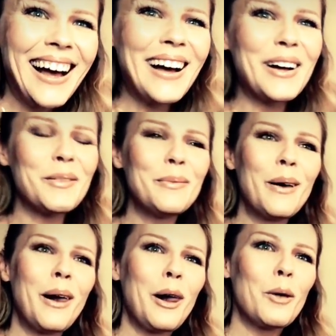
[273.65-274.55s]

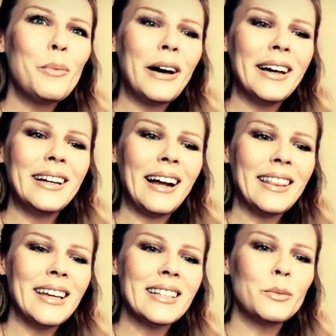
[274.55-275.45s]
But I
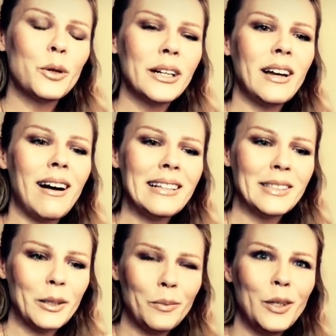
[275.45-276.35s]
think it's pretty
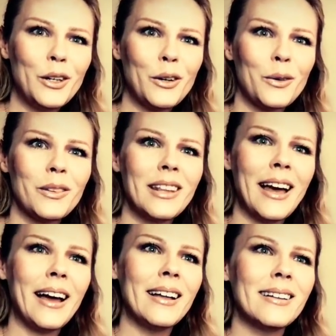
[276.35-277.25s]
awesome, you know,
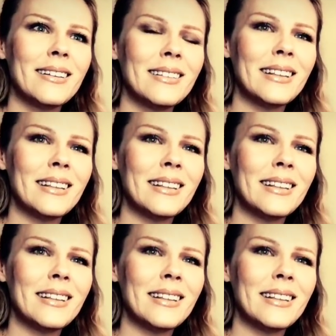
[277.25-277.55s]
that